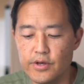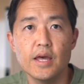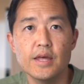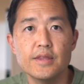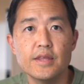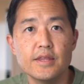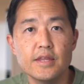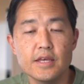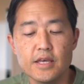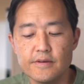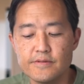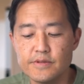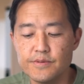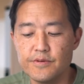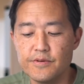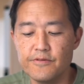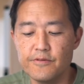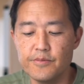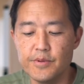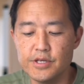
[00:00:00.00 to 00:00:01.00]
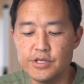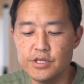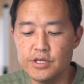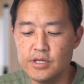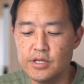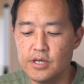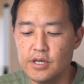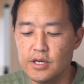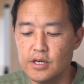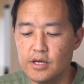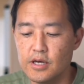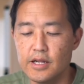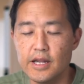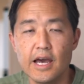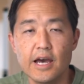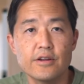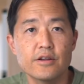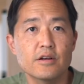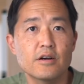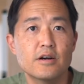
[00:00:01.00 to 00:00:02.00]
And then they give some information on
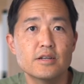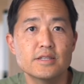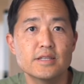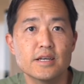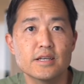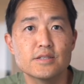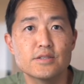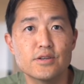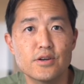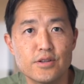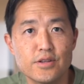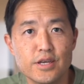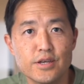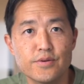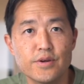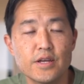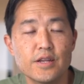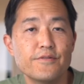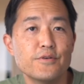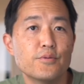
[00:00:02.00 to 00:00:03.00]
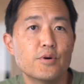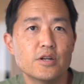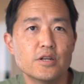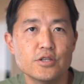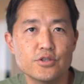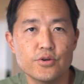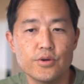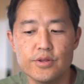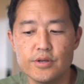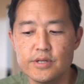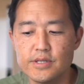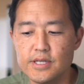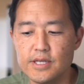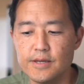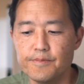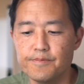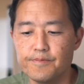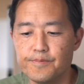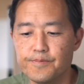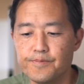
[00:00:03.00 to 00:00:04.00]
how to contact Starlink, if you want to join their team.